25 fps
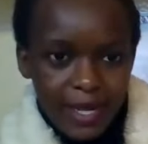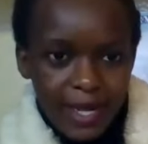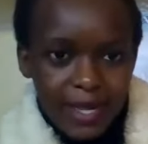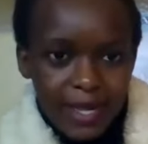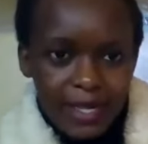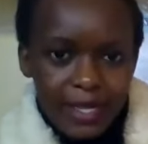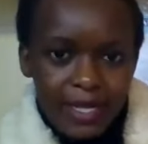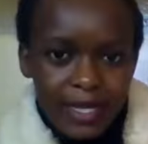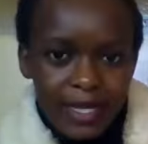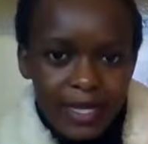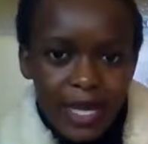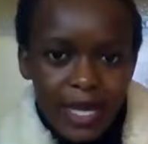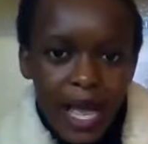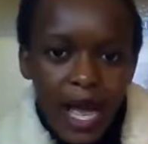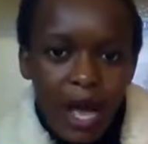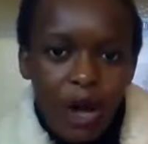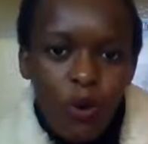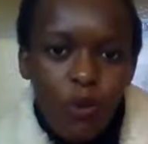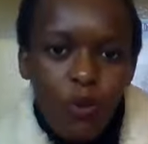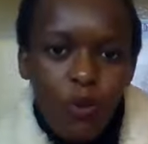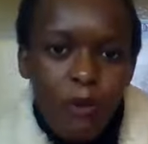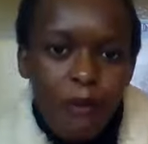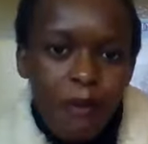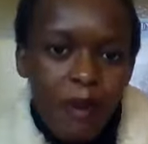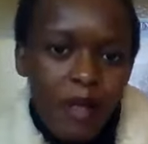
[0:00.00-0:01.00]
This is how
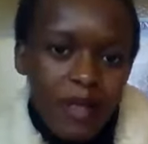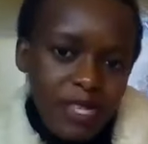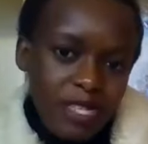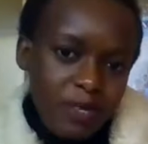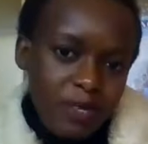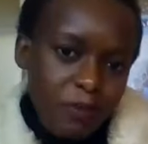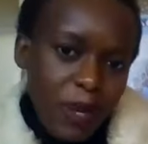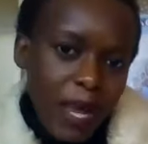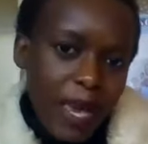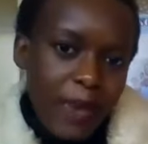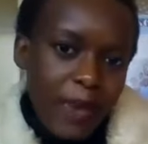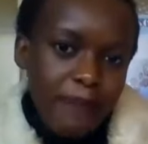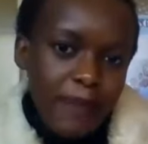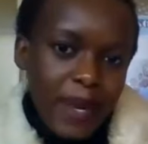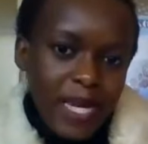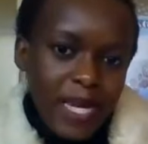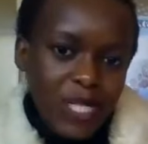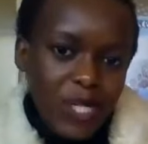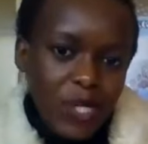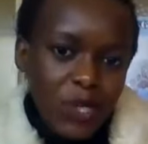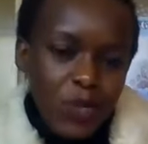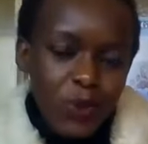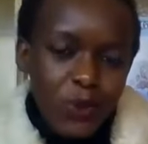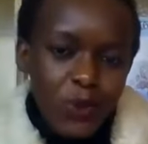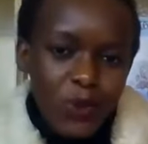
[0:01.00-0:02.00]
we multiply by
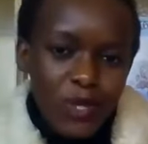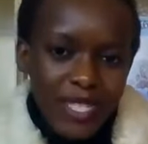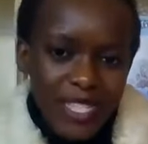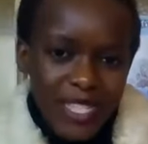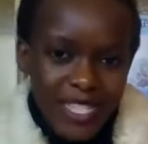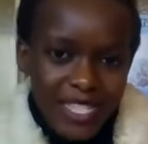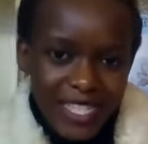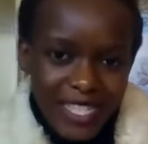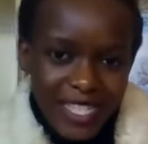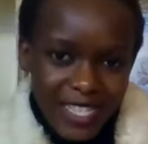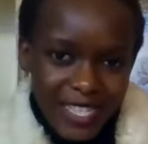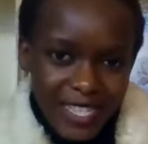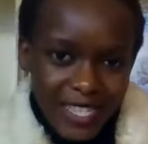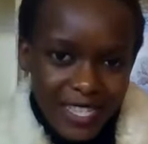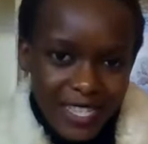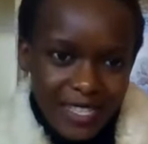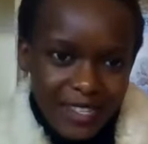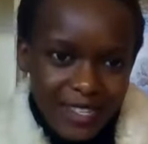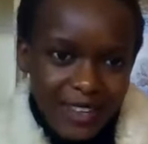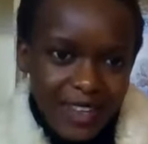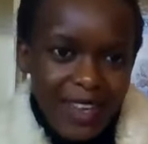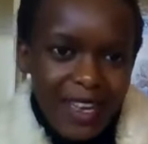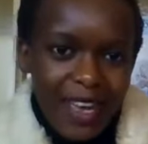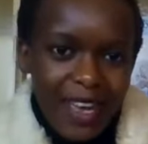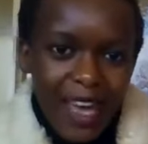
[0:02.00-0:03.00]
2 digits.
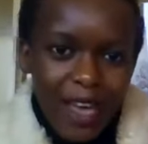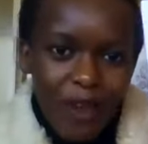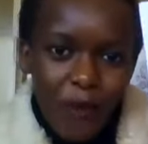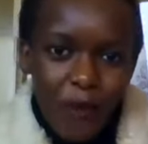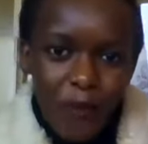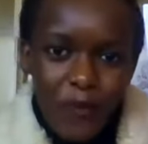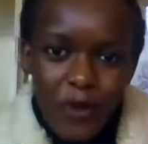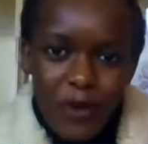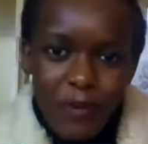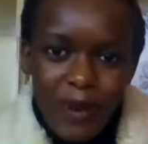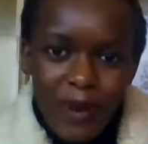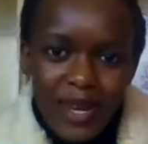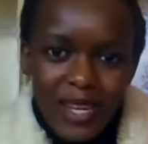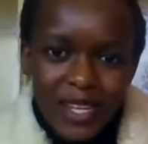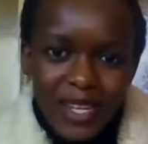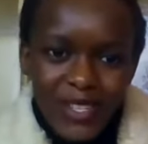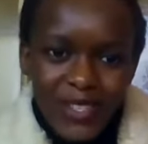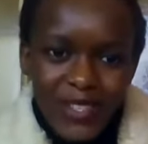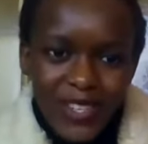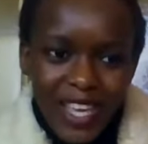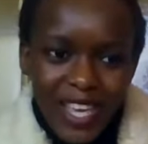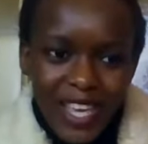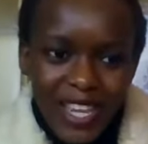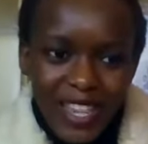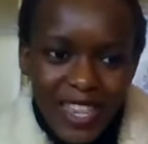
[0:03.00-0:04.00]
I hope you managed
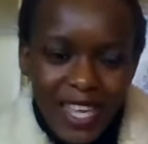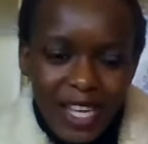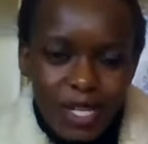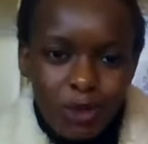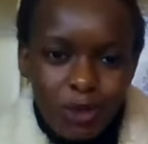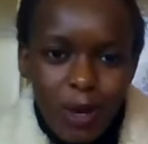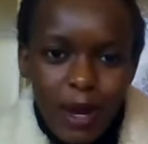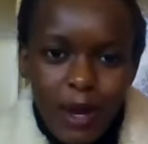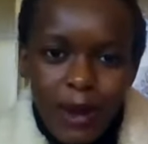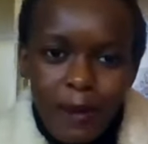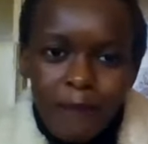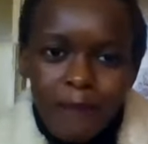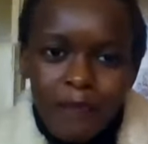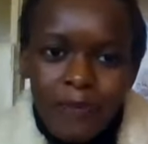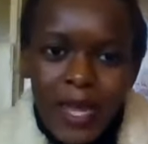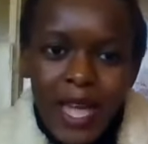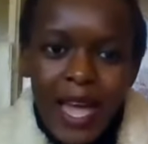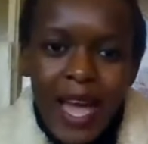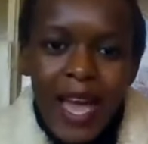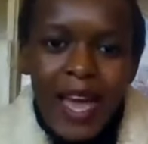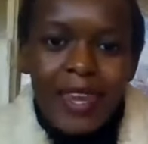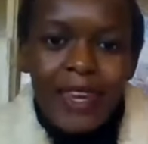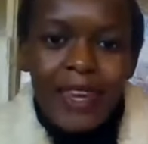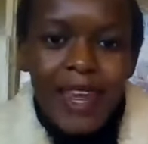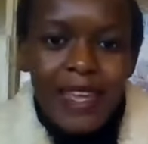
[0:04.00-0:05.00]
to get that one.
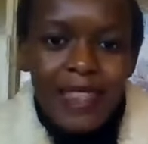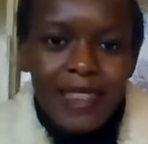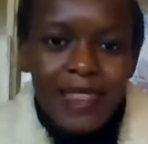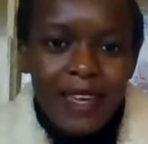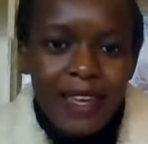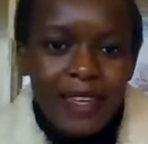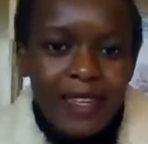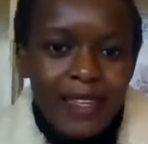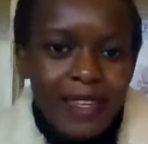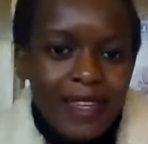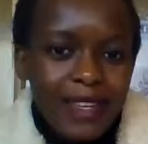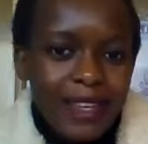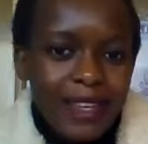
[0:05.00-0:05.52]
Another